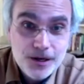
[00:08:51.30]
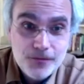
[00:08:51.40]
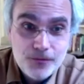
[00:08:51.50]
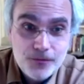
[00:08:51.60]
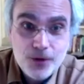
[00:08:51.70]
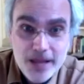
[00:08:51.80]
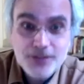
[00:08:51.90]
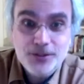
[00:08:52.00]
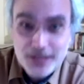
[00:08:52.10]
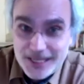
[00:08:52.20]
from the
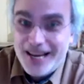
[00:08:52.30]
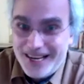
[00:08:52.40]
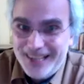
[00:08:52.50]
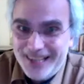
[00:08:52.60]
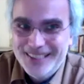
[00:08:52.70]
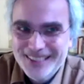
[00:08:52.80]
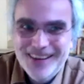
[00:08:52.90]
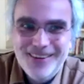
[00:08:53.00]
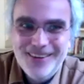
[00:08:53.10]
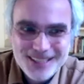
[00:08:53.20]
X-ray data,
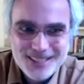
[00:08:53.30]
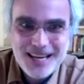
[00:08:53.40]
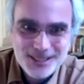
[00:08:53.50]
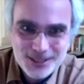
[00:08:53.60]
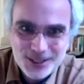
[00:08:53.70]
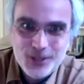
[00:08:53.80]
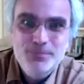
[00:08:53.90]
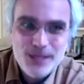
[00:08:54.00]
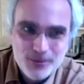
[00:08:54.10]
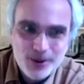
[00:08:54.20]
or at least that could
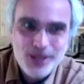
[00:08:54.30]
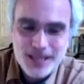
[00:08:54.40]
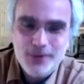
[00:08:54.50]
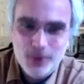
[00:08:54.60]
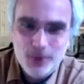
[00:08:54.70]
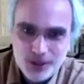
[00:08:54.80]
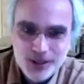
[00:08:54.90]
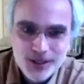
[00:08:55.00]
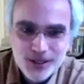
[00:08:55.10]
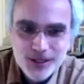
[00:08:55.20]
be what they were,
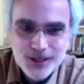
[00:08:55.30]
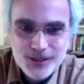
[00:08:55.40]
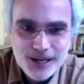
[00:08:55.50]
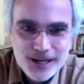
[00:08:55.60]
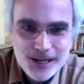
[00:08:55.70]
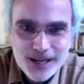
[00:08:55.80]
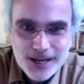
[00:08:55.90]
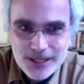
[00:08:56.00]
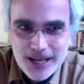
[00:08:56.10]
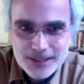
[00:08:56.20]
right? I
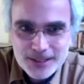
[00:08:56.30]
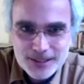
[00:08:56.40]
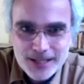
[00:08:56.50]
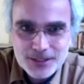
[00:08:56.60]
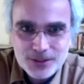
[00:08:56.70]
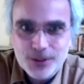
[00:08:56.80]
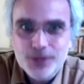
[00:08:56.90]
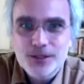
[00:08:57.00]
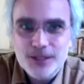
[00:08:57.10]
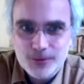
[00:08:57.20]
mean, that's sort of
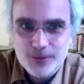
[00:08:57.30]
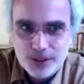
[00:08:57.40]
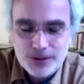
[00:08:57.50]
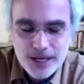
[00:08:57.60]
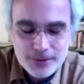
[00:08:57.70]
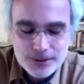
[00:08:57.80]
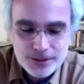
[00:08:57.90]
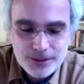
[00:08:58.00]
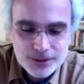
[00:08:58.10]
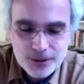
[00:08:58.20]
the thing where I was,
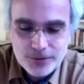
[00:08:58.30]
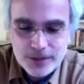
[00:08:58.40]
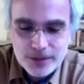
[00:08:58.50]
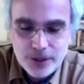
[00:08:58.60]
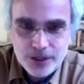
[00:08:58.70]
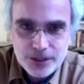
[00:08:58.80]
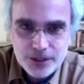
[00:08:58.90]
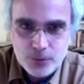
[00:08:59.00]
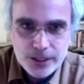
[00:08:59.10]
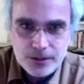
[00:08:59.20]
sort of confronted
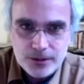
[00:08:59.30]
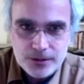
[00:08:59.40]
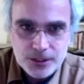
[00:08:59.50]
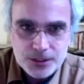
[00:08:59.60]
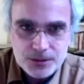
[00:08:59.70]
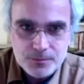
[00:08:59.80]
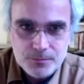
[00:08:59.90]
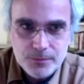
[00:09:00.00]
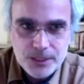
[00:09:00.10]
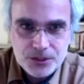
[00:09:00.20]
with just
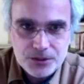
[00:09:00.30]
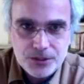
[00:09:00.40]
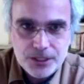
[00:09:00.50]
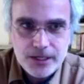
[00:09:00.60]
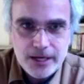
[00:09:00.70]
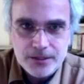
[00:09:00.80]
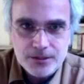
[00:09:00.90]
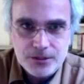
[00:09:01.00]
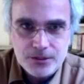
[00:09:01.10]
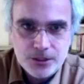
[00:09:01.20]
mystery and
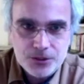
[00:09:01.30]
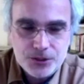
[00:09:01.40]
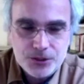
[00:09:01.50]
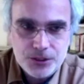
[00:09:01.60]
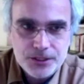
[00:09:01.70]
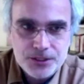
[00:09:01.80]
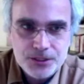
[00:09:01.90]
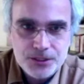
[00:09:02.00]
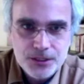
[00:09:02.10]
structureless